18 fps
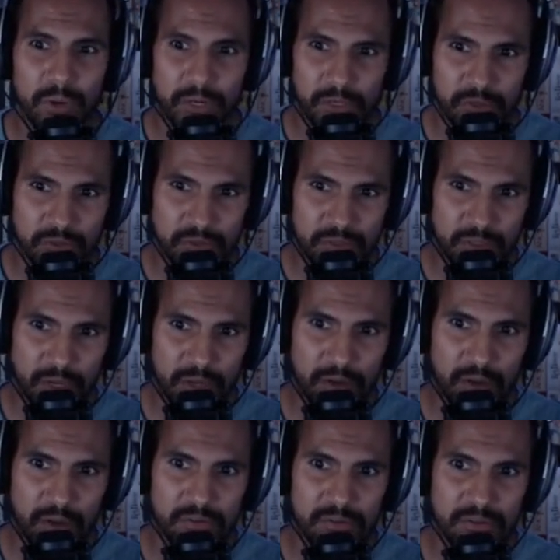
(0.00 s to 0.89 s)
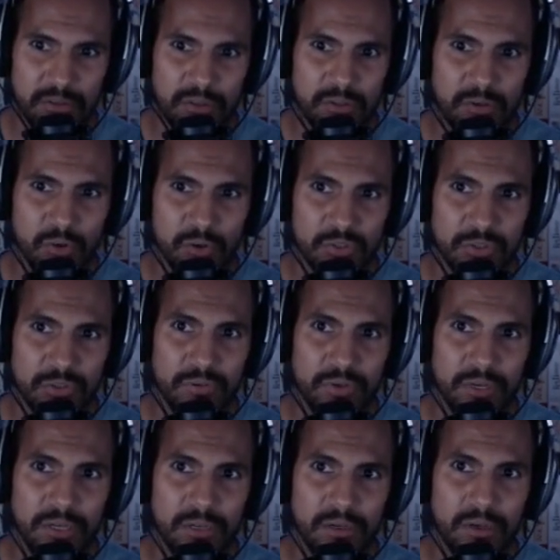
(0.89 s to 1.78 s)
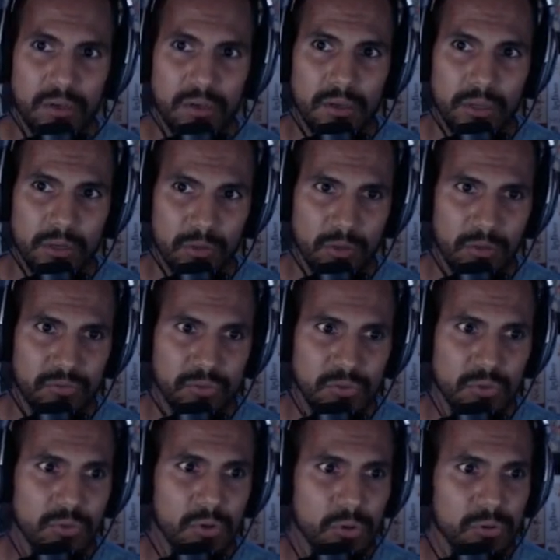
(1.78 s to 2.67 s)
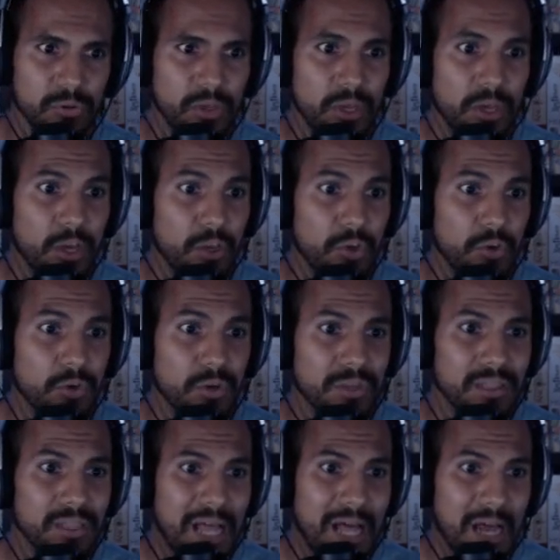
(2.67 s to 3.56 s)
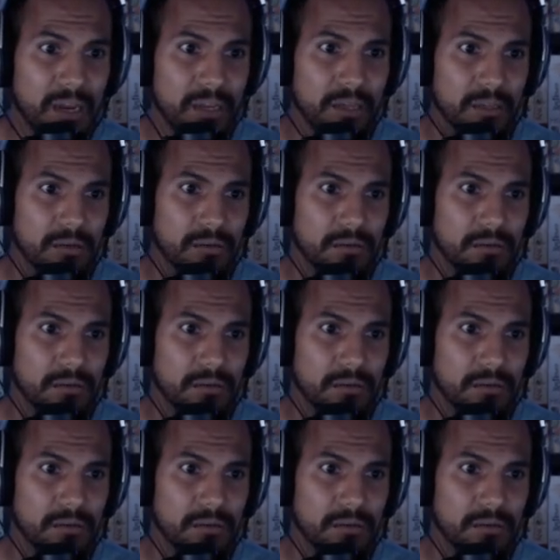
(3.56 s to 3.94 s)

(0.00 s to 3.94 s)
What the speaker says: You see how he costs 3? You only have 2 gold. You can lock it.